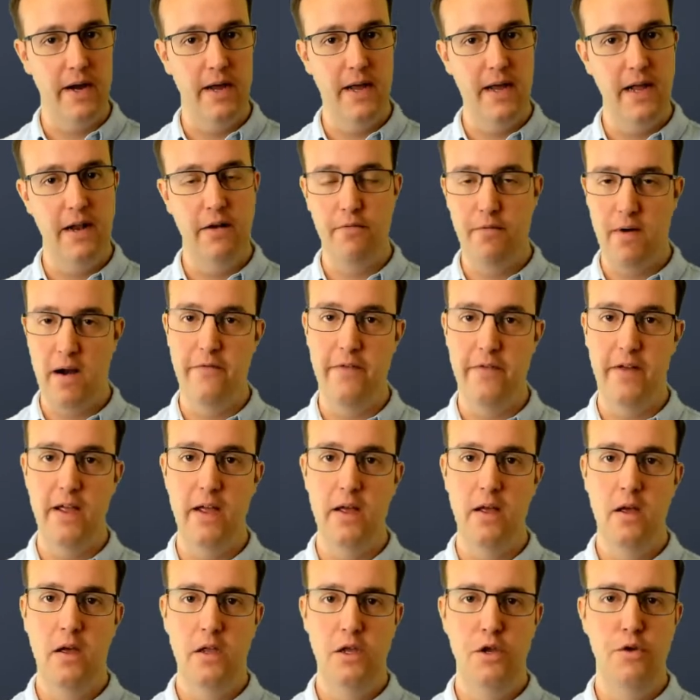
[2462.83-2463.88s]
it in
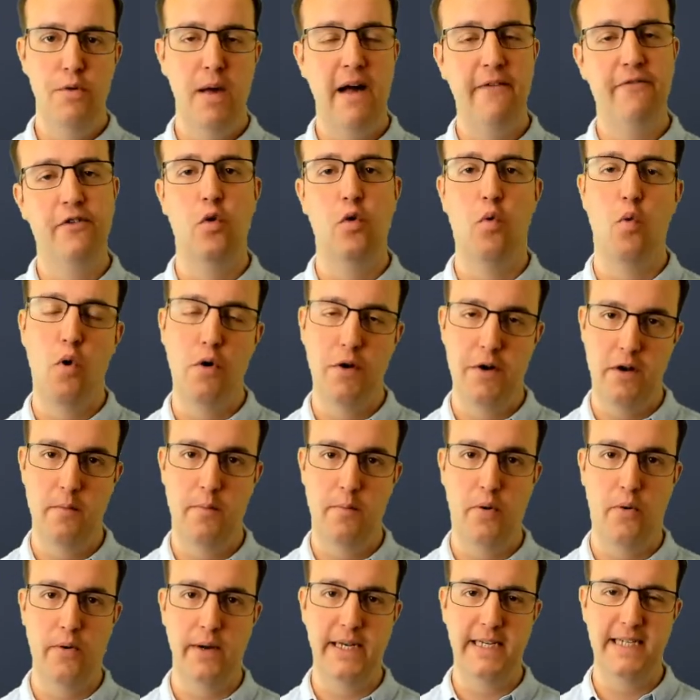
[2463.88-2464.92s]
Revit, you have
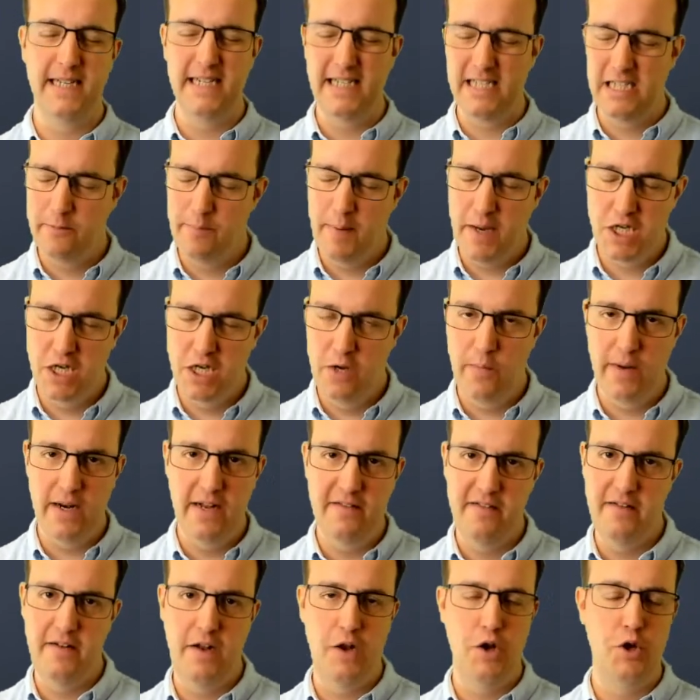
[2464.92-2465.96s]
coordinate points, especially when
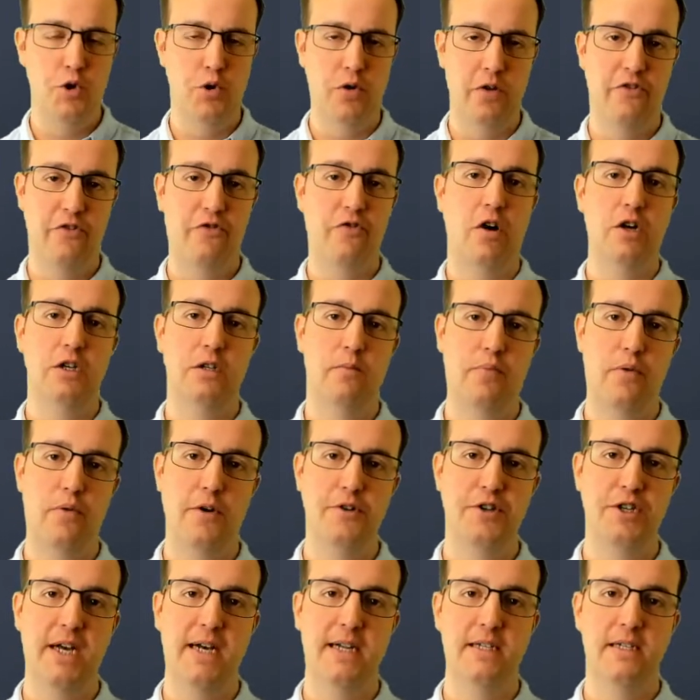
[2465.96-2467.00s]
it's a digital construction
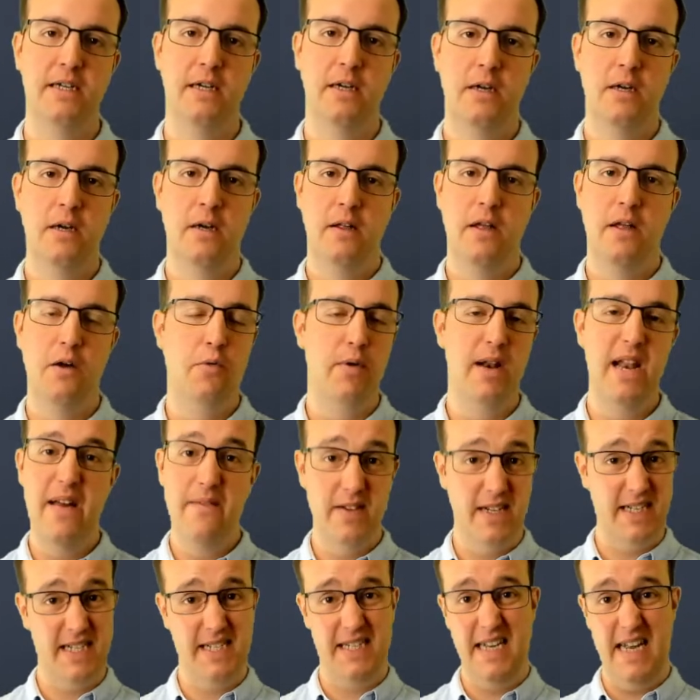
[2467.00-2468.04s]
project. It will
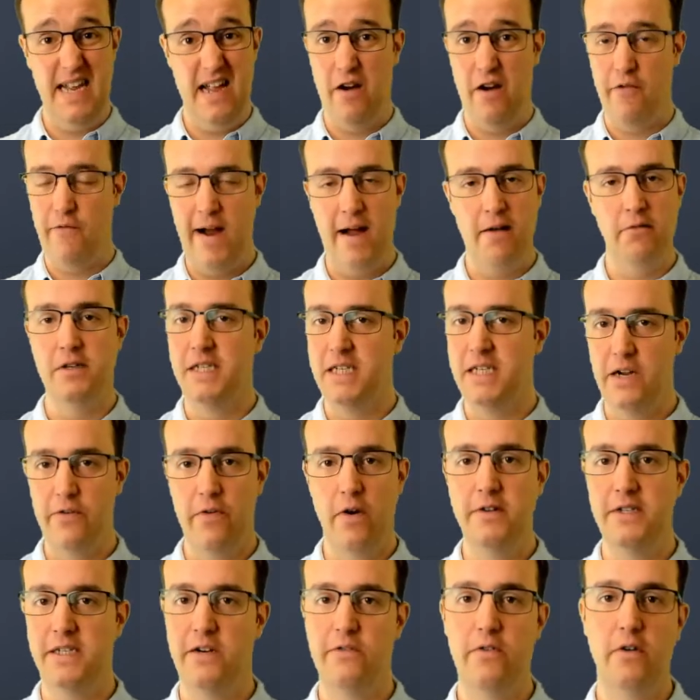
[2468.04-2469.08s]
never sit around
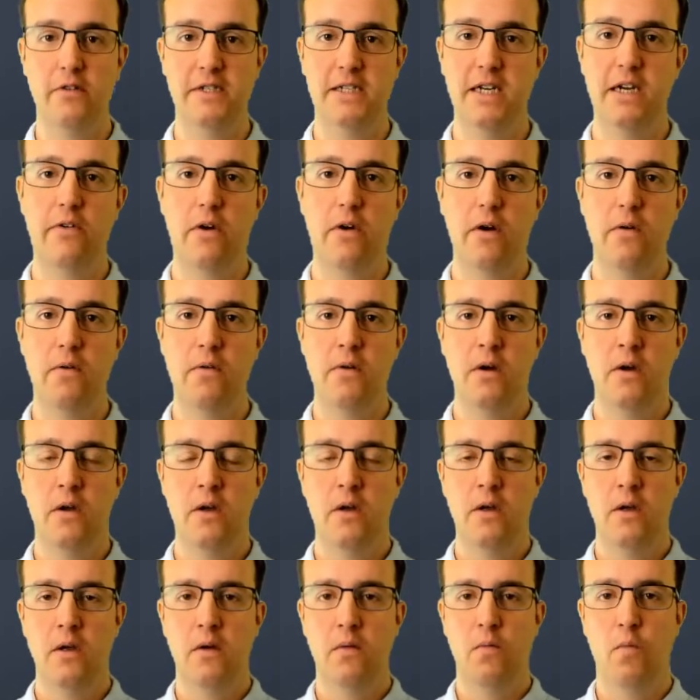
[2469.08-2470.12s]
0, 0, 0.
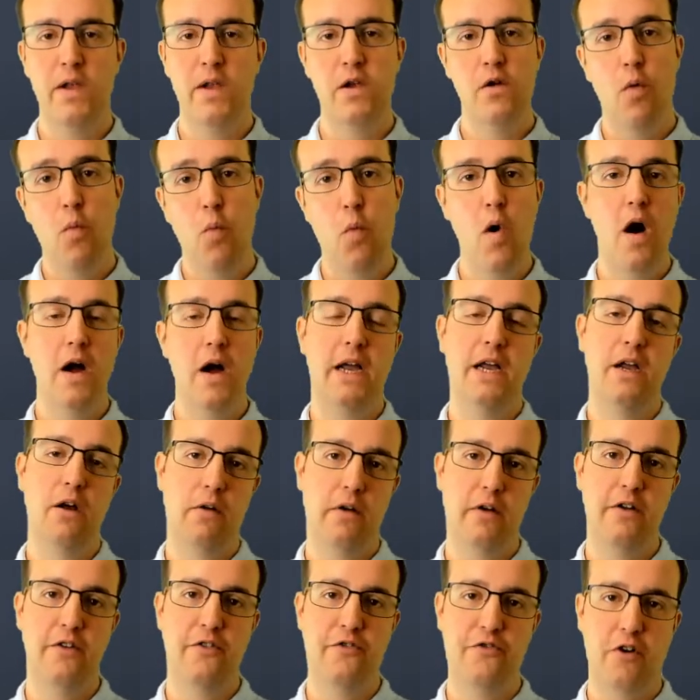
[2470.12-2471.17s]
When you're working
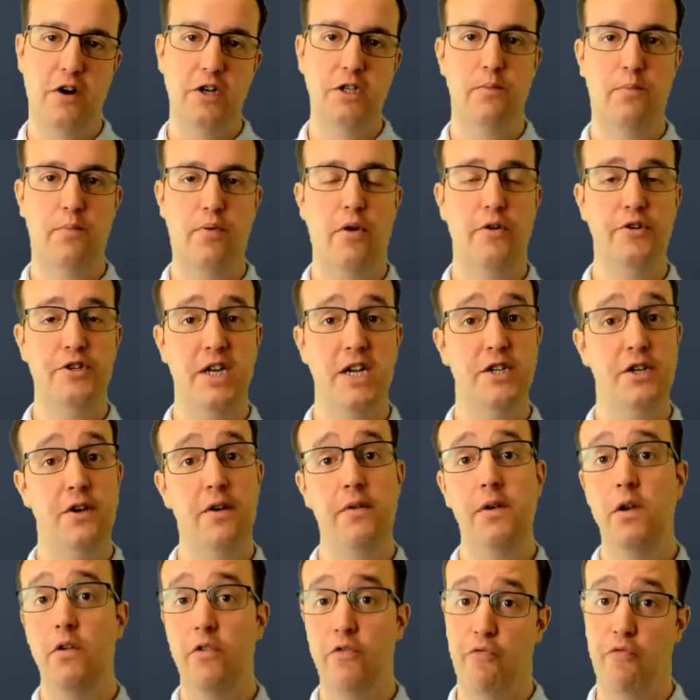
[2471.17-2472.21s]
on a construction project,
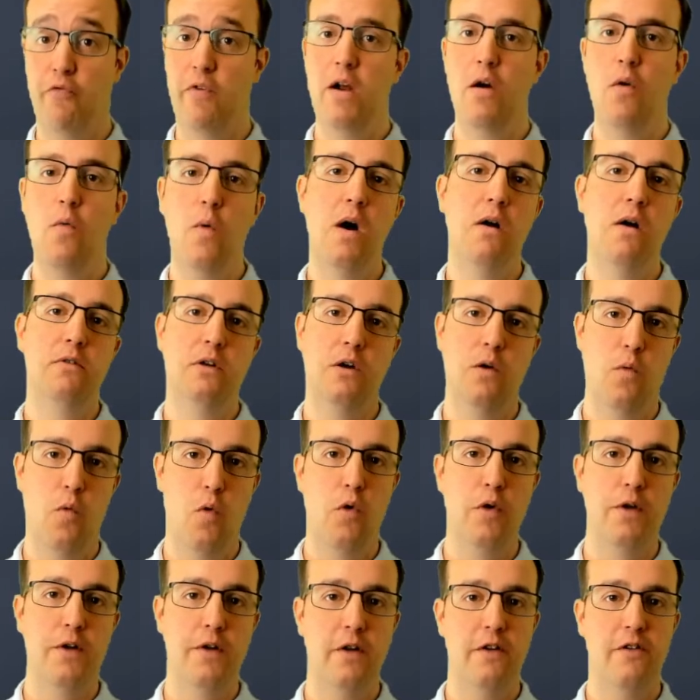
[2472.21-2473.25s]
you use real-world
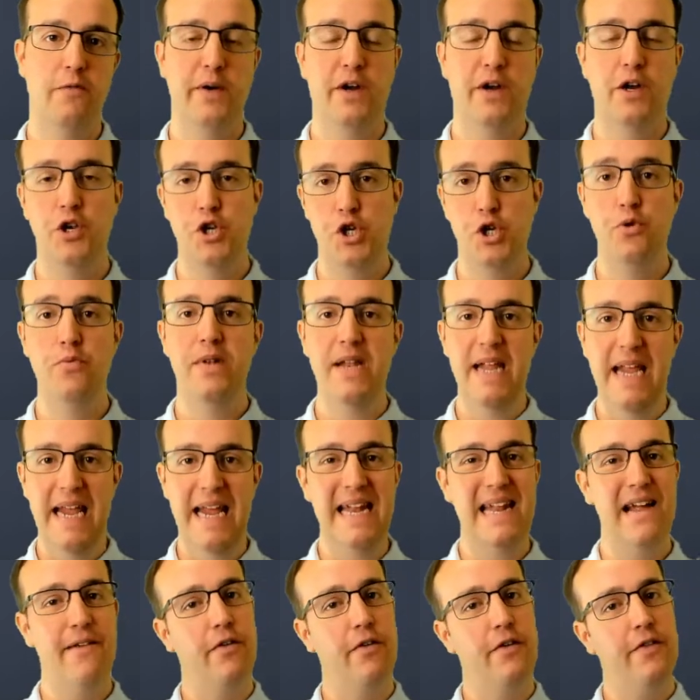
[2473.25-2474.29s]
coordinates because you
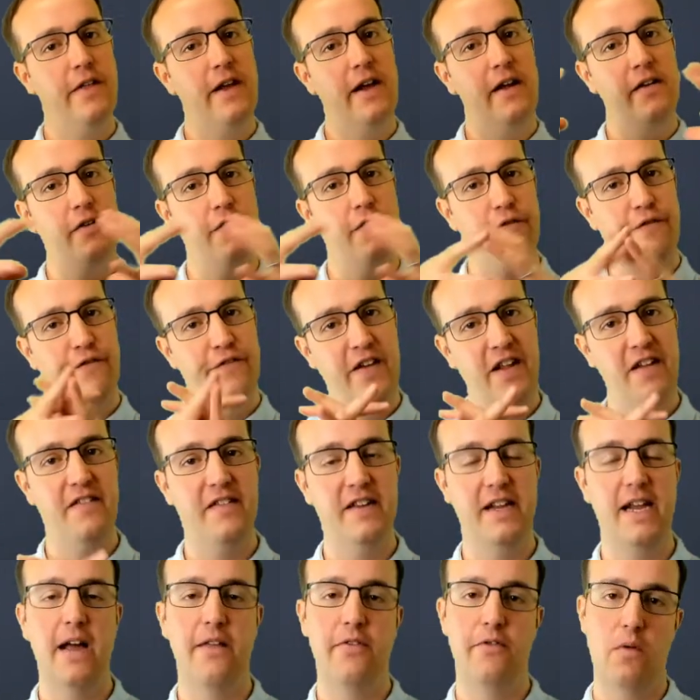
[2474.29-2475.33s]
need everything to fit
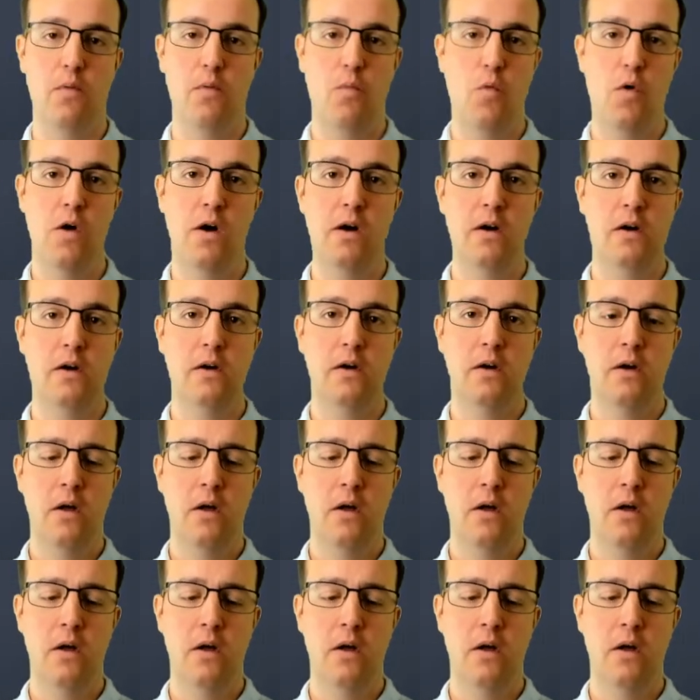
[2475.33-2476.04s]
together and work.